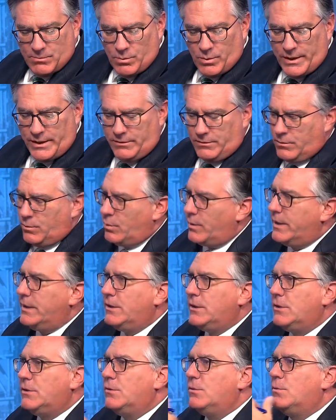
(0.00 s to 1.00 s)
Where
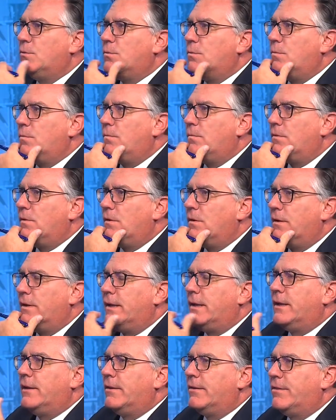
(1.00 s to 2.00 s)
do you
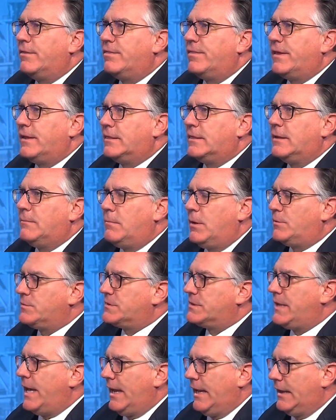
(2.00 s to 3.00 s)
think the
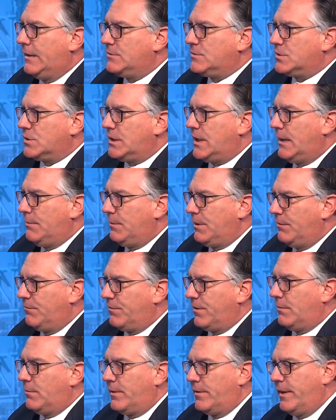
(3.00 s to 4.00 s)
most gains are coming
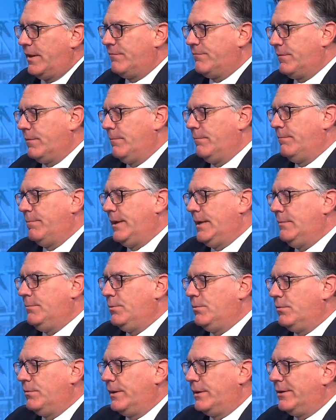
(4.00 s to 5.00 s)
from? Are they from
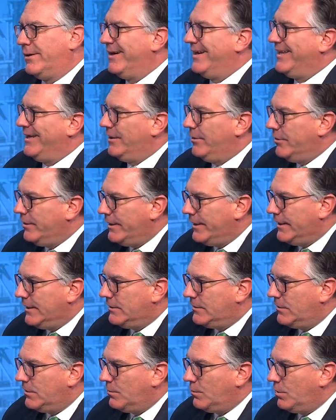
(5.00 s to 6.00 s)
people that are entering
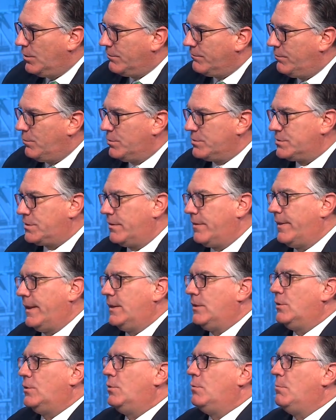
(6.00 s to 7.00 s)
into the workforce? Are they
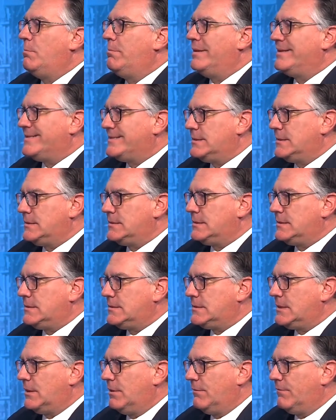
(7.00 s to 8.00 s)
new businesses
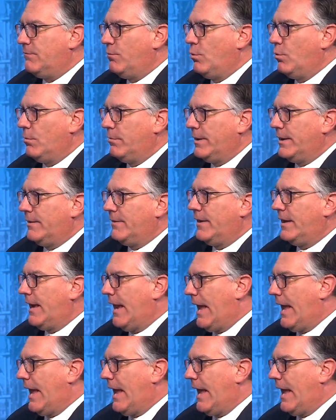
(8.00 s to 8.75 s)
that are forming that